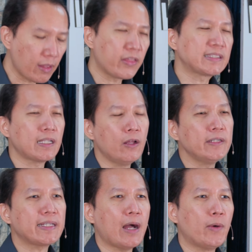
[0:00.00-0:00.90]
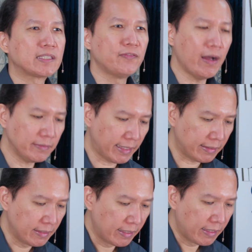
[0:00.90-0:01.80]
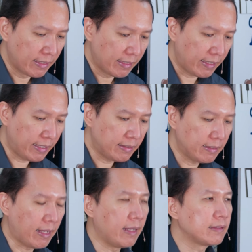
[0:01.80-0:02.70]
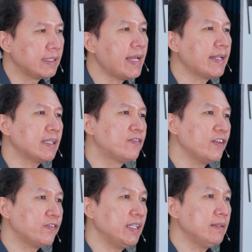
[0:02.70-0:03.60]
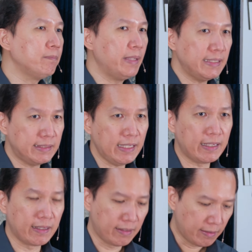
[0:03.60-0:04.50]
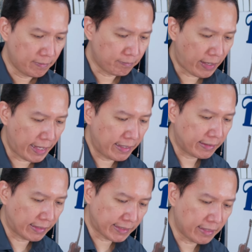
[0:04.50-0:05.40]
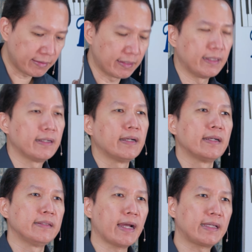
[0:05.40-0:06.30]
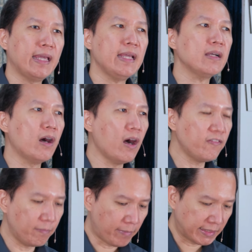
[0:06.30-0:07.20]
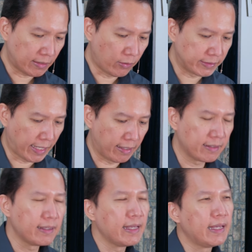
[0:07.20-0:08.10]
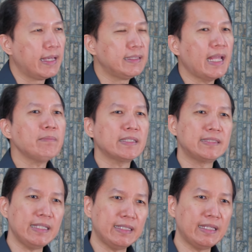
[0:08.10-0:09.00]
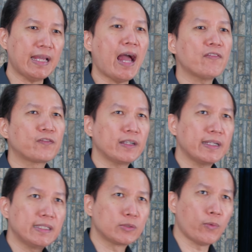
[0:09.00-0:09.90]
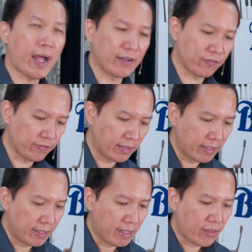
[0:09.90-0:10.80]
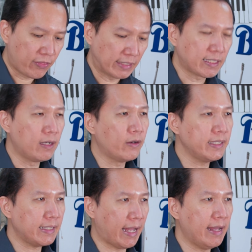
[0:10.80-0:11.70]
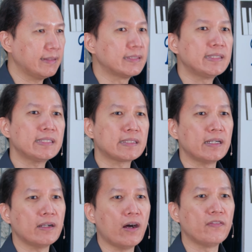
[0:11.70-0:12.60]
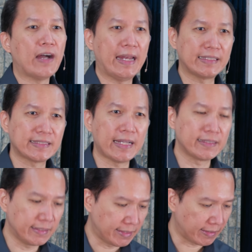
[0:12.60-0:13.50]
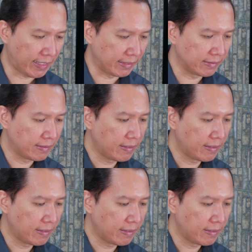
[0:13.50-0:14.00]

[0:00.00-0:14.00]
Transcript: Thessalonica was founded in uh, three hundred fifteen B C by Cassander, the king of Macedonia. He named the city after his wife, Thessalonica, the sister of Alexander the Great.